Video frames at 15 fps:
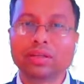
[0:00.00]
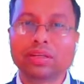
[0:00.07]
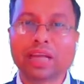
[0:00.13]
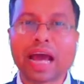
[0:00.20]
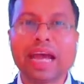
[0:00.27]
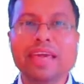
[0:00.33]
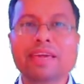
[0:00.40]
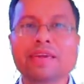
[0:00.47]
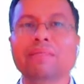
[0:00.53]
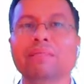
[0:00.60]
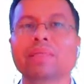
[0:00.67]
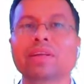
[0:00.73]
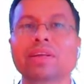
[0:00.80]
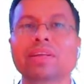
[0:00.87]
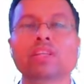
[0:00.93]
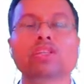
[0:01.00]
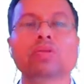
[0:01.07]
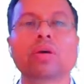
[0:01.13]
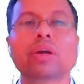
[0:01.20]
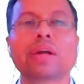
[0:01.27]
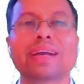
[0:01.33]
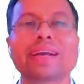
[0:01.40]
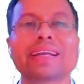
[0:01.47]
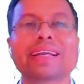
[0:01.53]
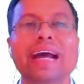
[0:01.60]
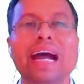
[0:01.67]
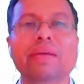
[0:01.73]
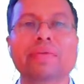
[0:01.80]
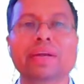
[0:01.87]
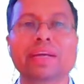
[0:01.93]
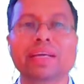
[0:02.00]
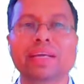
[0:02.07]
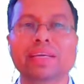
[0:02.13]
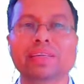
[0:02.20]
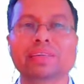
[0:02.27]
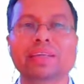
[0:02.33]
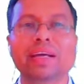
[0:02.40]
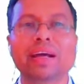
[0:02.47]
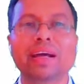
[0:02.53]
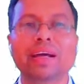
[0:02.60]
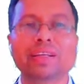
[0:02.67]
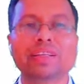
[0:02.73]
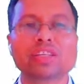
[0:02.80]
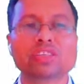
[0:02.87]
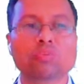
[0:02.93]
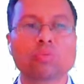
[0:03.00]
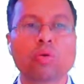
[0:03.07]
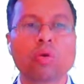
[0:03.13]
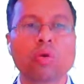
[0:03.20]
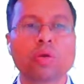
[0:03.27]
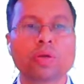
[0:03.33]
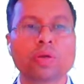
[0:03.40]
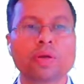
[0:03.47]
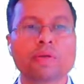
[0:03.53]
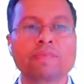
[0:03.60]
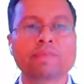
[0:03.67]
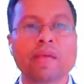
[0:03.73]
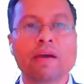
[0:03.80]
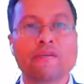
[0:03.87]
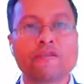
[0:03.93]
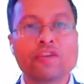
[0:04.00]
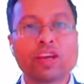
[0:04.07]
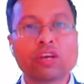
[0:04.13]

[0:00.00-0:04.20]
time is your great advantage in this mode.